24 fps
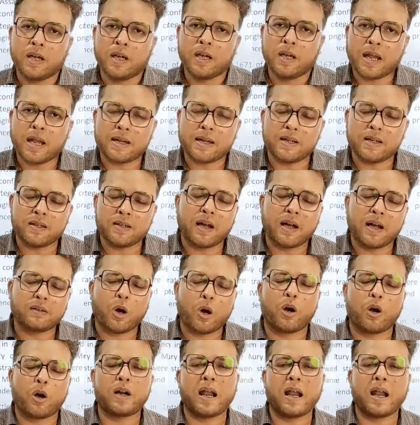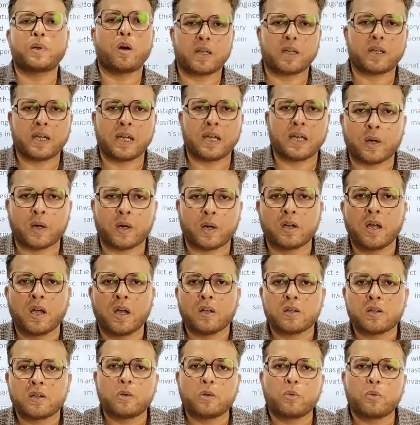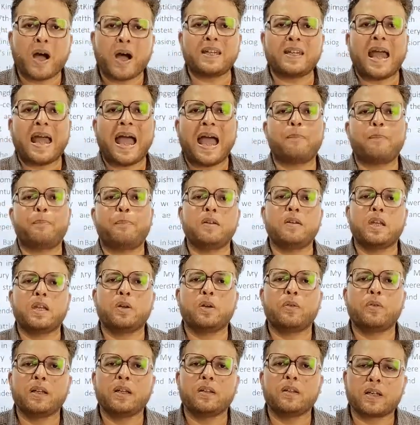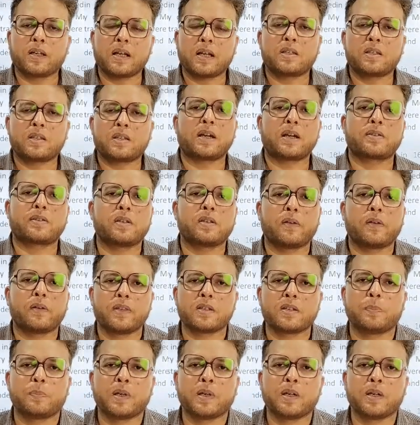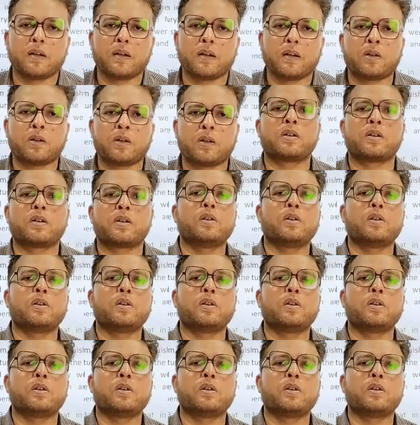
That is the Gor I am talking about. So what happened during the construction of this particular Gor?